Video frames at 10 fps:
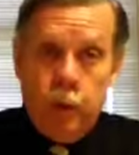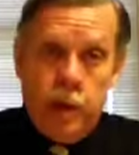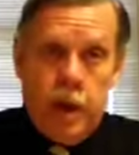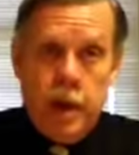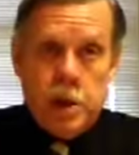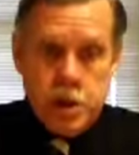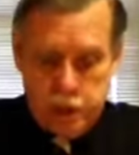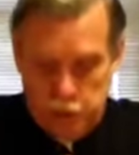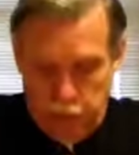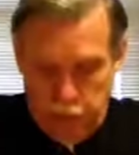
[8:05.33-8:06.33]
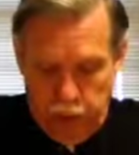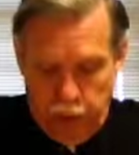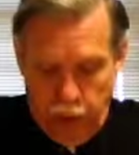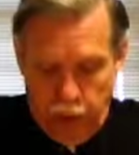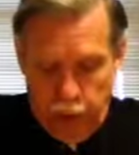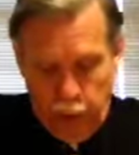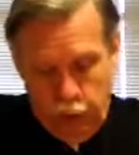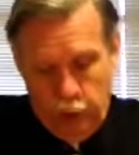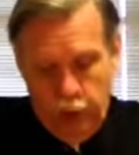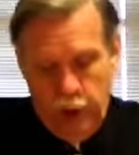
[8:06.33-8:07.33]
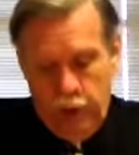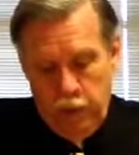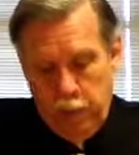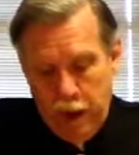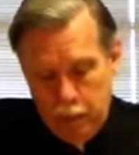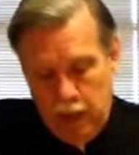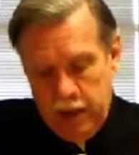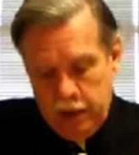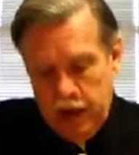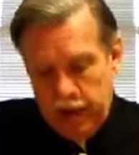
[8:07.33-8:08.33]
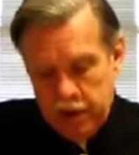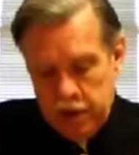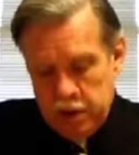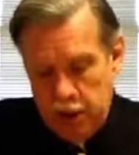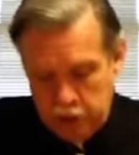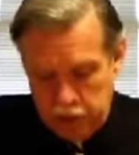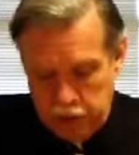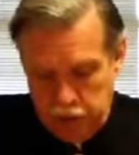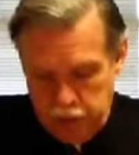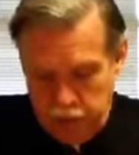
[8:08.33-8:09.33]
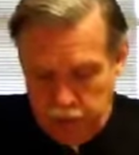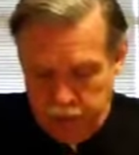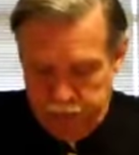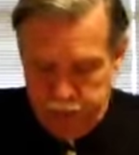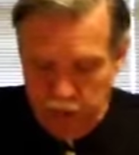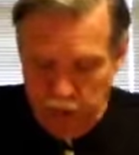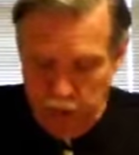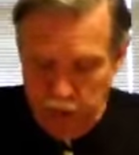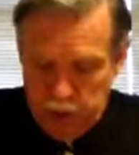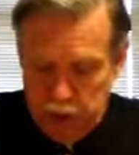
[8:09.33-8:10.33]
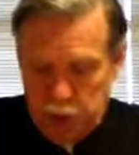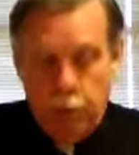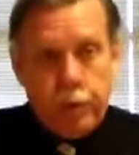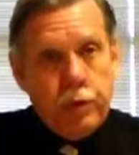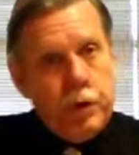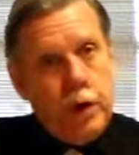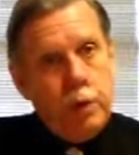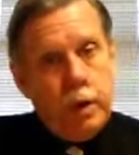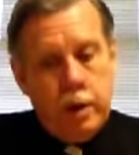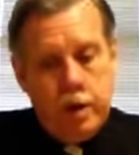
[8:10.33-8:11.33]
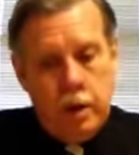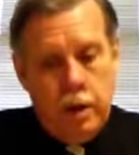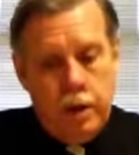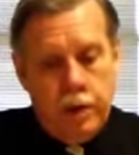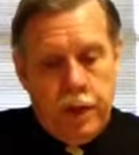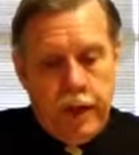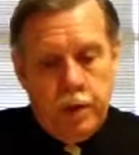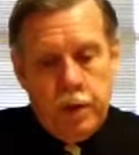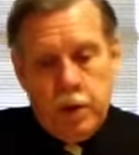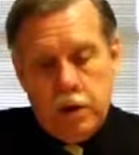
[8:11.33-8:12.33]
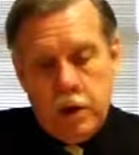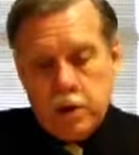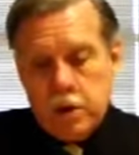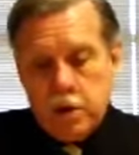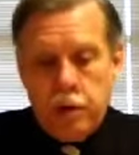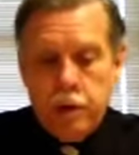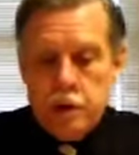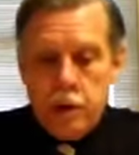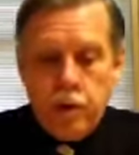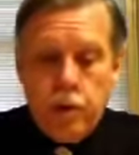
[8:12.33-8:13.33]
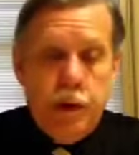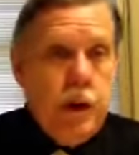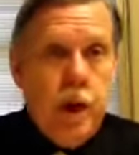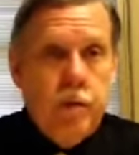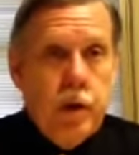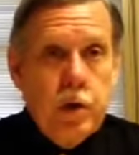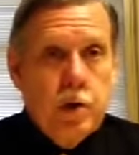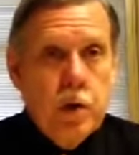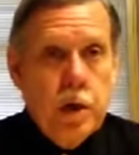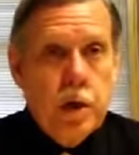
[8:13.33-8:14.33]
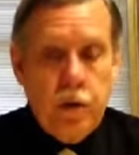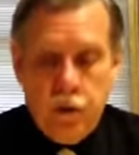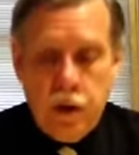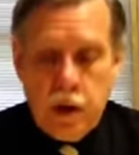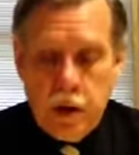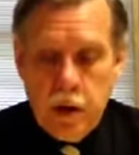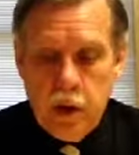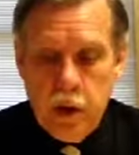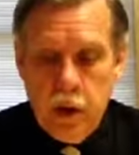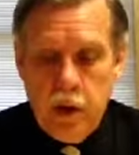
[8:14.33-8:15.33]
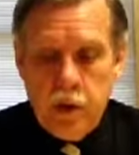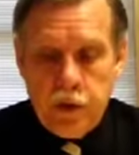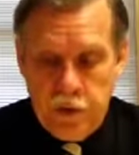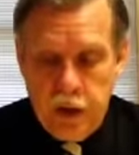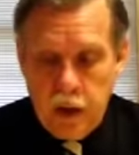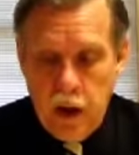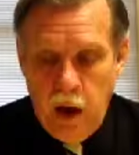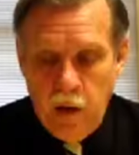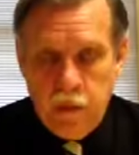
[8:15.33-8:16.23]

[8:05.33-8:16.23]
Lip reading: the United States Supreme Court ruled pipeline tax unconstitutional, its supporters noted that the Texas Attorney General did not vigorously defend the state law.